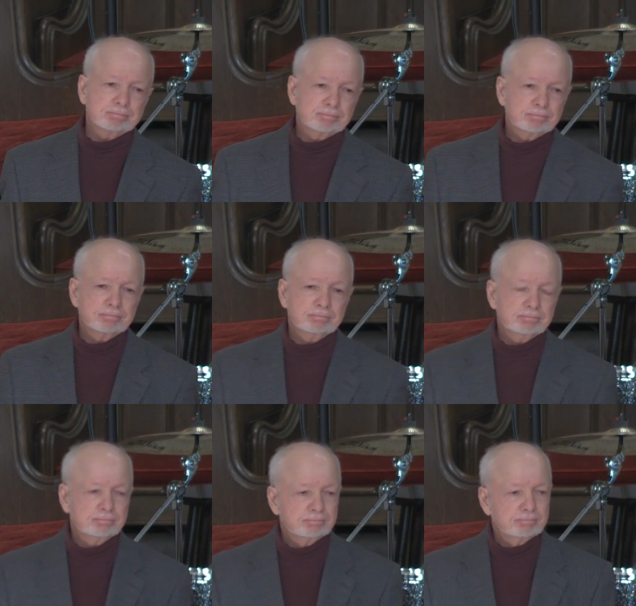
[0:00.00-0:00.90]

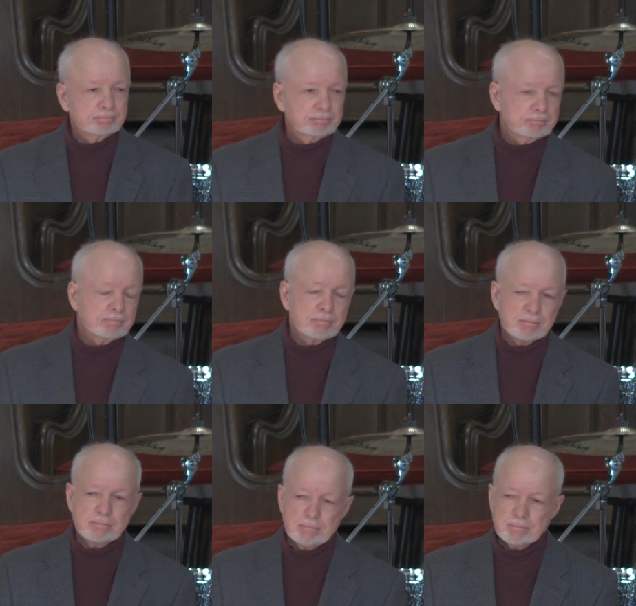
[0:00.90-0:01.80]

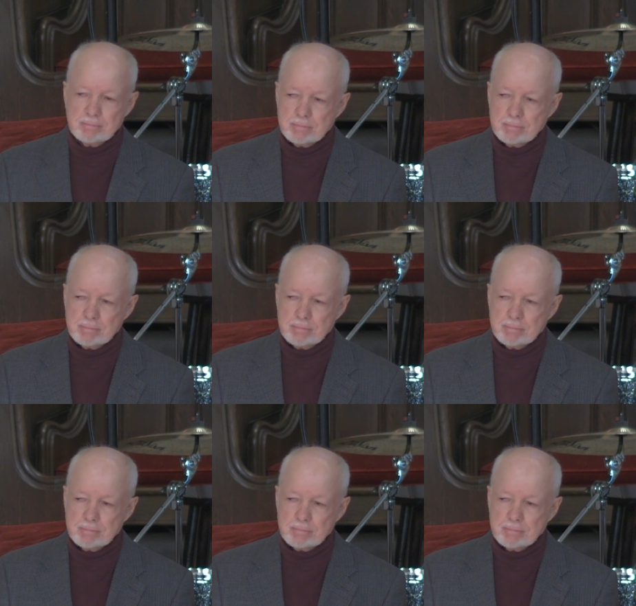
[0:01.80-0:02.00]
(silence)